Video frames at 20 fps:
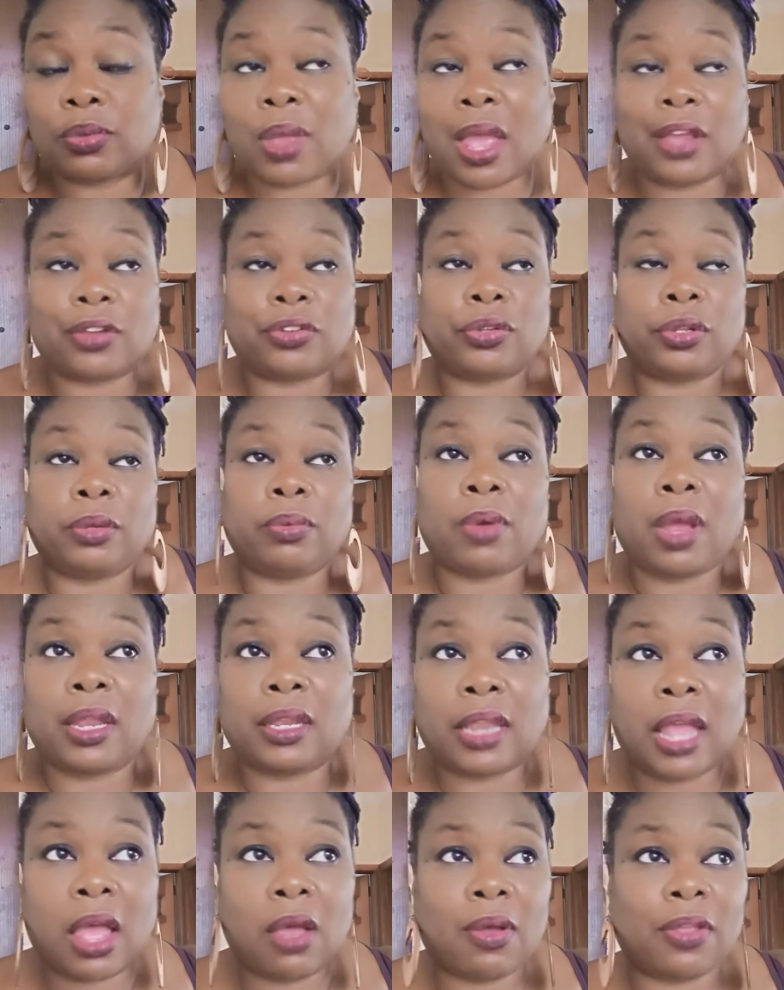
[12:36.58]
Actually, right
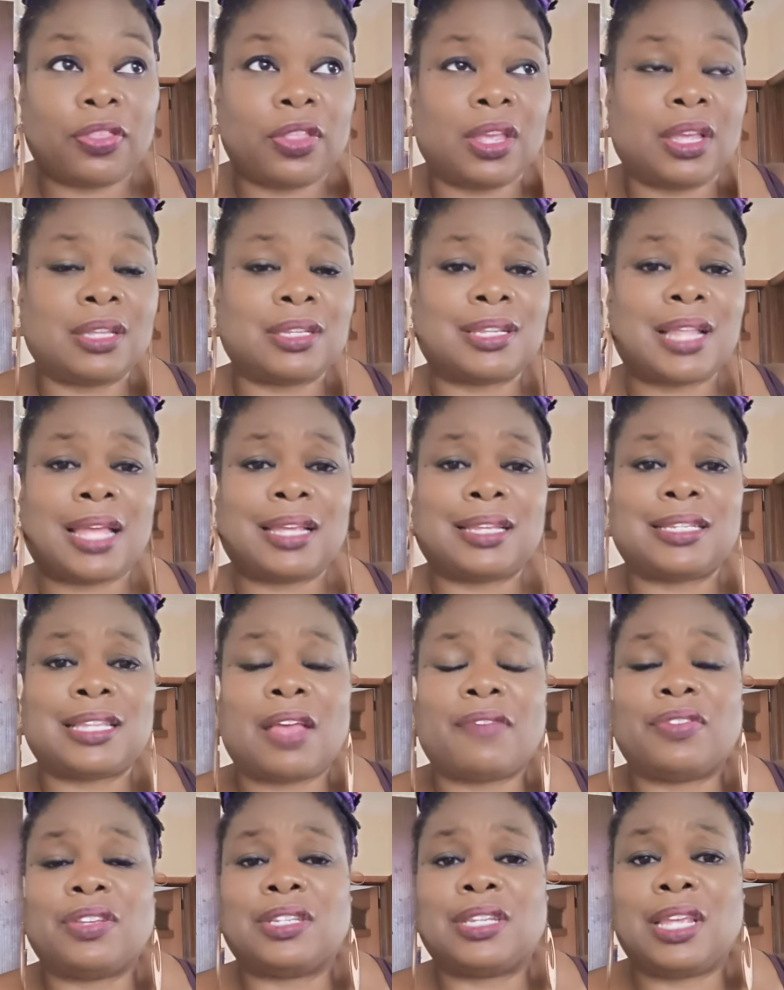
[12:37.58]
now I think it's like
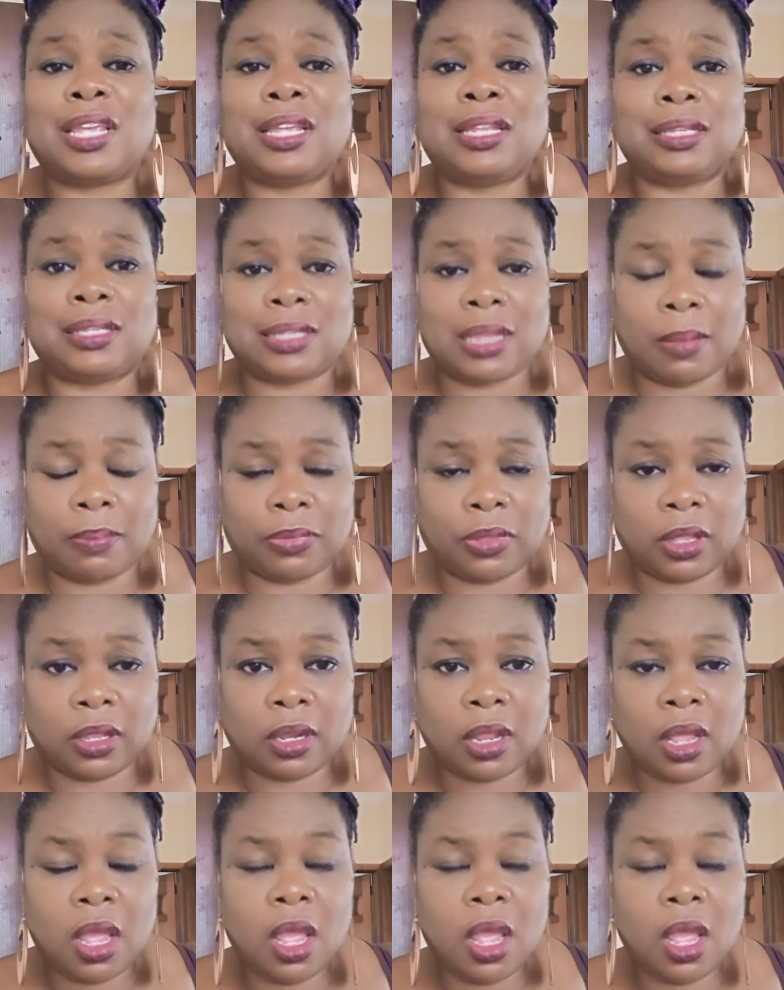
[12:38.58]
17 something.